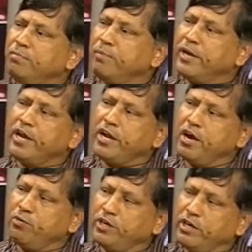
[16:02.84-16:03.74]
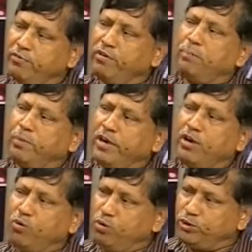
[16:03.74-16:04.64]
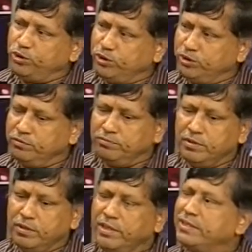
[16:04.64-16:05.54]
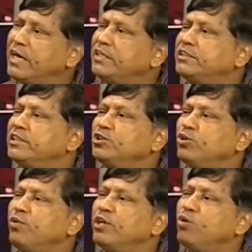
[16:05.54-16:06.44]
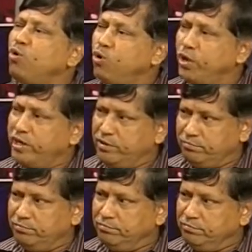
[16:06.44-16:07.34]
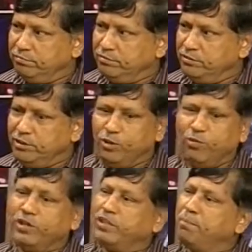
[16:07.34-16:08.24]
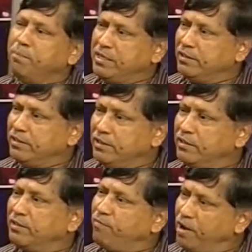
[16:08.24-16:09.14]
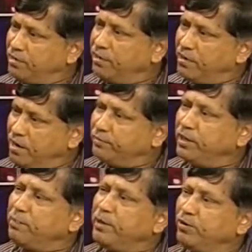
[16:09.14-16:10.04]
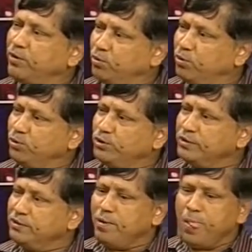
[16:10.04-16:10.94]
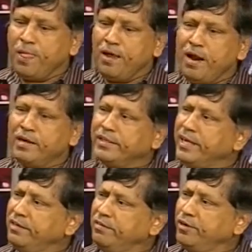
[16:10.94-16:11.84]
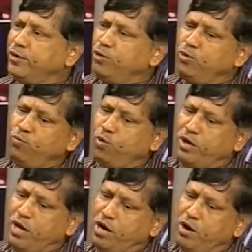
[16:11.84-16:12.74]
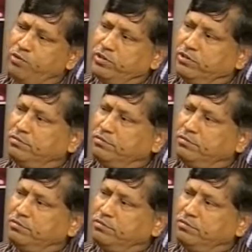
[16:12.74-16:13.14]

bringing out or developing a course. In that sense, you are the owner. You are the mother or the father of that particular course. And then you work around